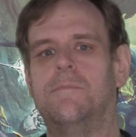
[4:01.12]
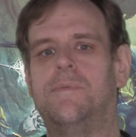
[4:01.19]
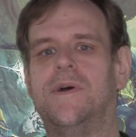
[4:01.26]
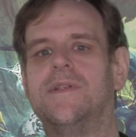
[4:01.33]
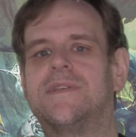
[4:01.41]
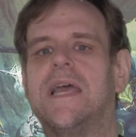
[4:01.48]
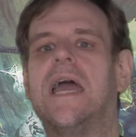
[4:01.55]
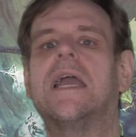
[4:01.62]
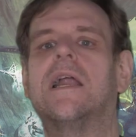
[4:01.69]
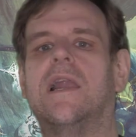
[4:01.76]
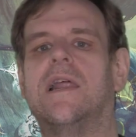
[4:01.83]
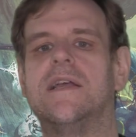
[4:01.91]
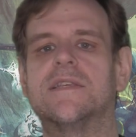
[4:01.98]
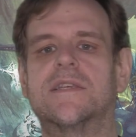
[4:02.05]
But
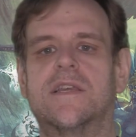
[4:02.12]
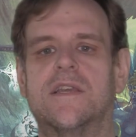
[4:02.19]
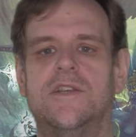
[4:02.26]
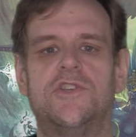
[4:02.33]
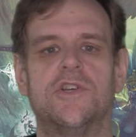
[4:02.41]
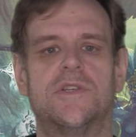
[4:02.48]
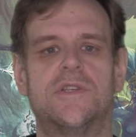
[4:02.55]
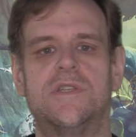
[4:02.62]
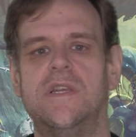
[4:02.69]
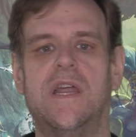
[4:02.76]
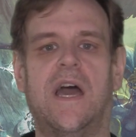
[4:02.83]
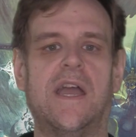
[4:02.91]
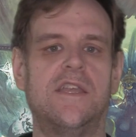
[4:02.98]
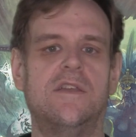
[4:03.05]
Teclis can just
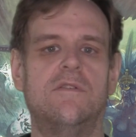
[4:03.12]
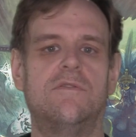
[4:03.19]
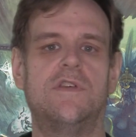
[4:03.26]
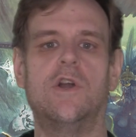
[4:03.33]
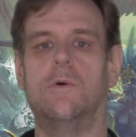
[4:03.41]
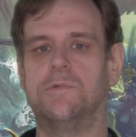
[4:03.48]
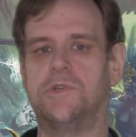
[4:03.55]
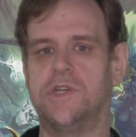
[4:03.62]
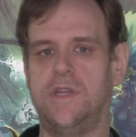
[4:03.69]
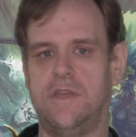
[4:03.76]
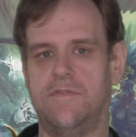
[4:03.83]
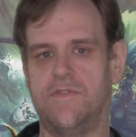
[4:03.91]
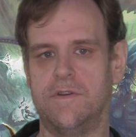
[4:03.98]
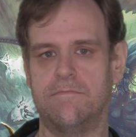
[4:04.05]
deny you the option
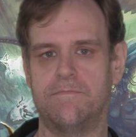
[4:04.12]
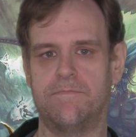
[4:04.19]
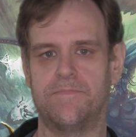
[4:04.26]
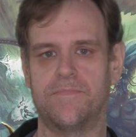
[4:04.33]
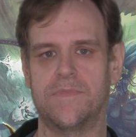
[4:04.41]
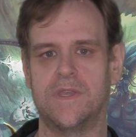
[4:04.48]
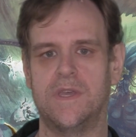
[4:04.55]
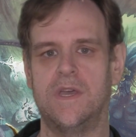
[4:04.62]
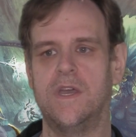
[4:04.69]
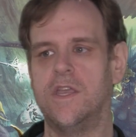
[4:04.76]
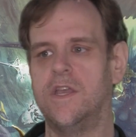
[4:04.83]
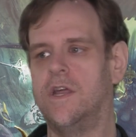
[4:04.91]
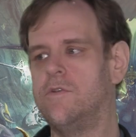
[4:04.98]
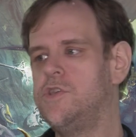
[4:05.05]
even.
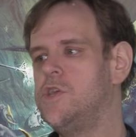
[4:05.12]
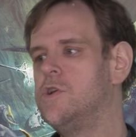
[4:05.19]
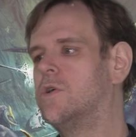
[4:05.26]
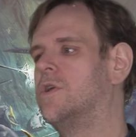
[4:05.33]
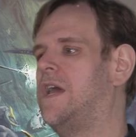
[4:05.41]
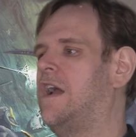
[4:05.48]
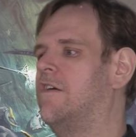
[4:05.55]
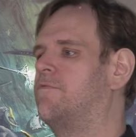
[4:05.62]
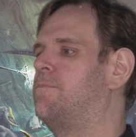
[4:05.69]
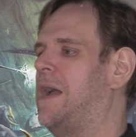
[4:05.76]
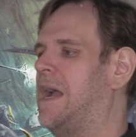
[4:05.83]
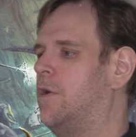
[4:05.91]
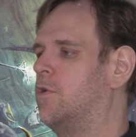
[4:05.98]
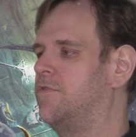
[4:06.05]
You know, you could have
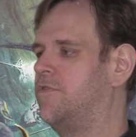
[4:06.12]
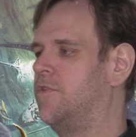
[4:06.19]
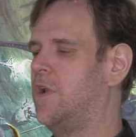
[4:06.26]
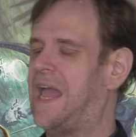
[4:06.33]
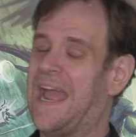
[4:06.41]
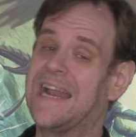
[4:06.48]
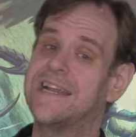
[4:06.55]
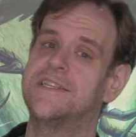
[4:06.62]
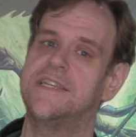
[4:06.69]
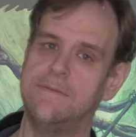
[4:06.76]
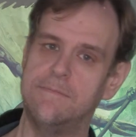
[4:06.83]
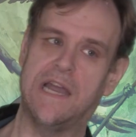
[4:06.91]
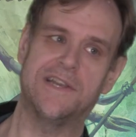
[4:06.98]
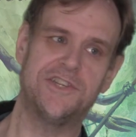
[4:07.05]
powerful
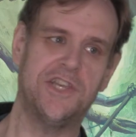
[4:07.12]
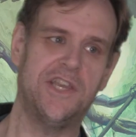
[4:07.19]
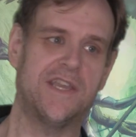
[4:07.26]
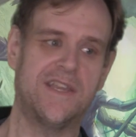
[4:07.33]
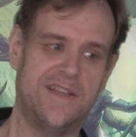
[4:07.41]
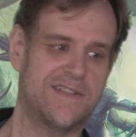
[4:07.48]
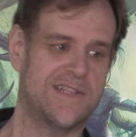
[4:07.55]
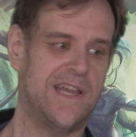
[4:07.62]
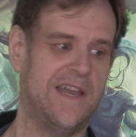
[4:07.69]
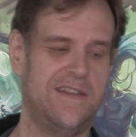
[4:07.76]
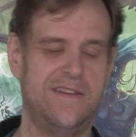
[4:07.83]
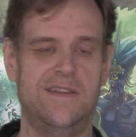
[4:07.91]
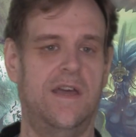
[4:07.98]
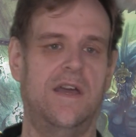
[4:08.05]
anti-magic, and it's
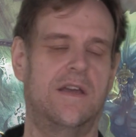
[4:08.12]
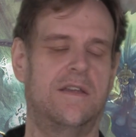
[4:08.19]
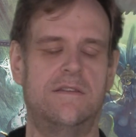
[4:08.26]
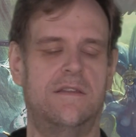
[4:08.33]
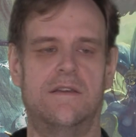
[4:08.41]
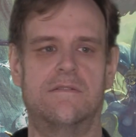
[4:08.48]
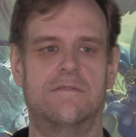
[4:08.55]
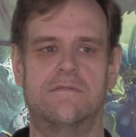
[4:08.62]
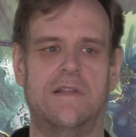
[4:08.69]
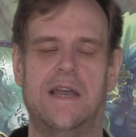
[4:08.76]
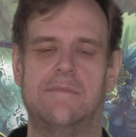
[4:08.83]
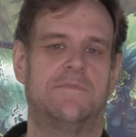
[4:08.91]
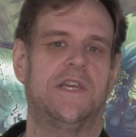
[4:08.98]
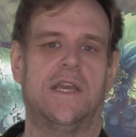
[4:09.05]
like, no, no,
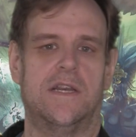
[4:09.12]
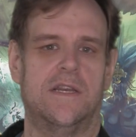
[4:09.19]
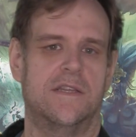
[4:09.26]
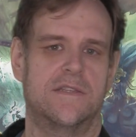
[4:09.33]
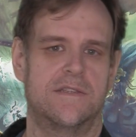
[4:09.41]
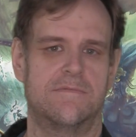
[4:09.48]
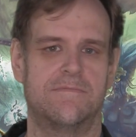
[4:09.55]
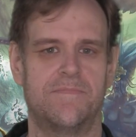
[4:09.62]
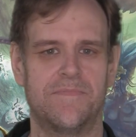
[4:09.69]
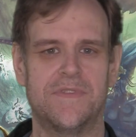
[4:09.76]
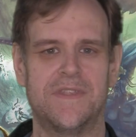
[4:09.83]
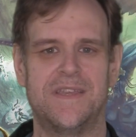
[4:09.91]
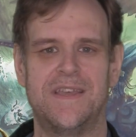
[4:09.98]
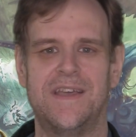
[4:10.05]
I'm Teclis.
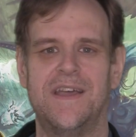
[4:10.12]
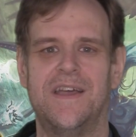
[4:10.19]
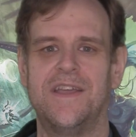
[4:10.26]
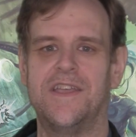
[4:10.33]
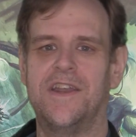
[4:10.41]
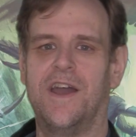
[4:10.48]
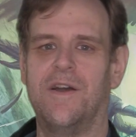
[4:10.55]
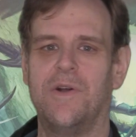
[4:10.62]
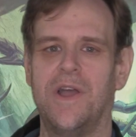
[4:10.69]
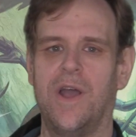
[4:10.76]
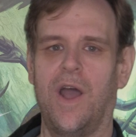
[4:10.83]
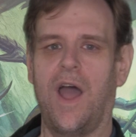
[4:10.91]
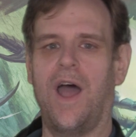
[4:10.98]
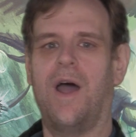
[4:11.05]
You know,
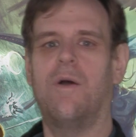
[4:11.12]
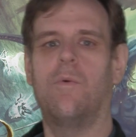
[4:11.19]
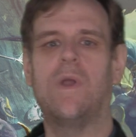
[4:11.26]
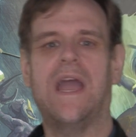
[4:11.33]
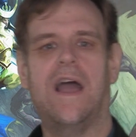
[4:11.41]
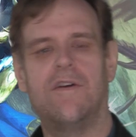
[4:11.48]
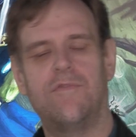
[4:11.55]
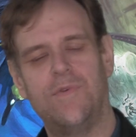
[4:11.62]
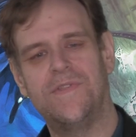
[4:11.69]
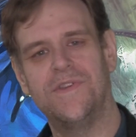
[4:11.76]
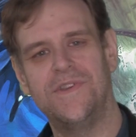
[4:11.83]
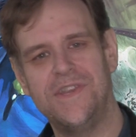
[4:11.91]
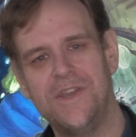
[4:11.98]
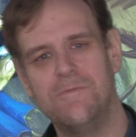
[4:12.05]
uh, we have with
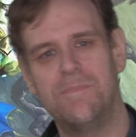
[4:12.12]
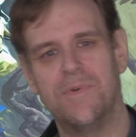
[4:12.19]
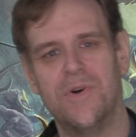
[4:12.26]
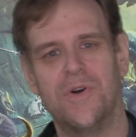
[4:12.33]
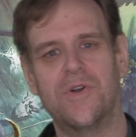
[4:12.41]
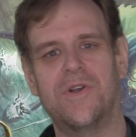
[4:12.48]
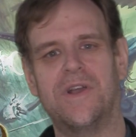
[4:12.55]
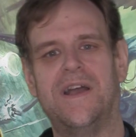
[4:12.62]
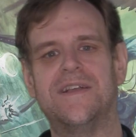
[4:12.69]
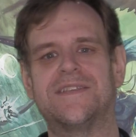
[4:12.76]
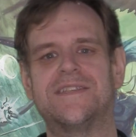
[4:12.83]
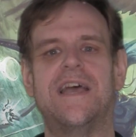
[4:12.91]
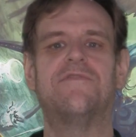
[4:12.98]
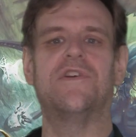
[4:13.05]
the new book, uh,
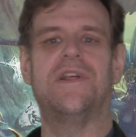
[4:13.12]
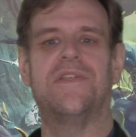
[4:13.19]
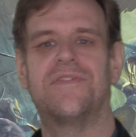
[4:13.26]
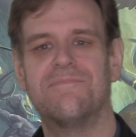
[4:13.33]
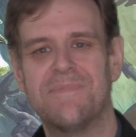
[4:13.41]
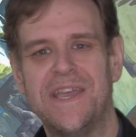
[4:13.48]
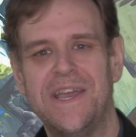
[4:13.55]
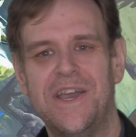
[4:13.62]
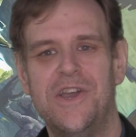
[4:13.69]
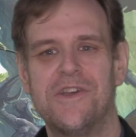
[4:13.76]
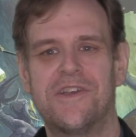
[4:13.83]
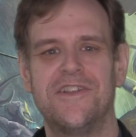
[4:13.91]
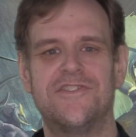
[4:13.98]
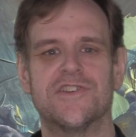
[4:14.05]
Severith,
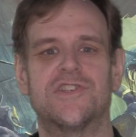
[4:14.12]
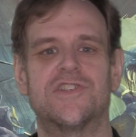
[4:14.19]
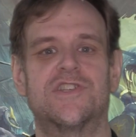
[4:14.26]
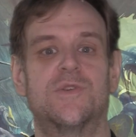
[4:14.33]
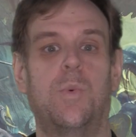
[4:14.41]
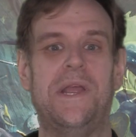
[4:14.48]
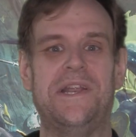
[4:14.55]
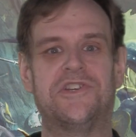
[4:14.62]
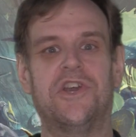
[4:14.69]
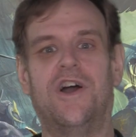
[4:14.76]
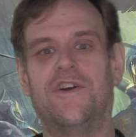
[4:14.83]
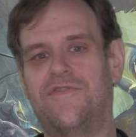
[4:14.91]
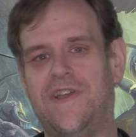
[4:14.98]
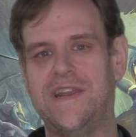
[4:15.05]
who can just switch
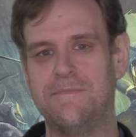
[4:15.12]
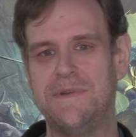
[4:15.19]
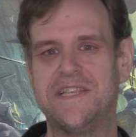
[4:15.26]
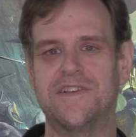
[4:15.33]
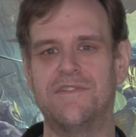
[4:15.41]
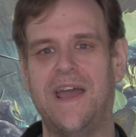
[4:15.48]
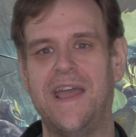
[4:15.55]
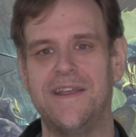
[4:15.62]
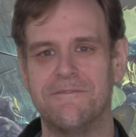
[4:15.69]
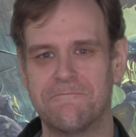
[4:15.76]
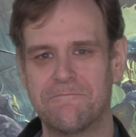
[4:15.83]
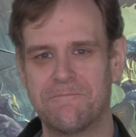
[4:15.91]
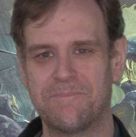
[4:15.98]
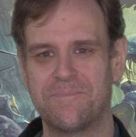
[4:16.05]
off enemy terrain.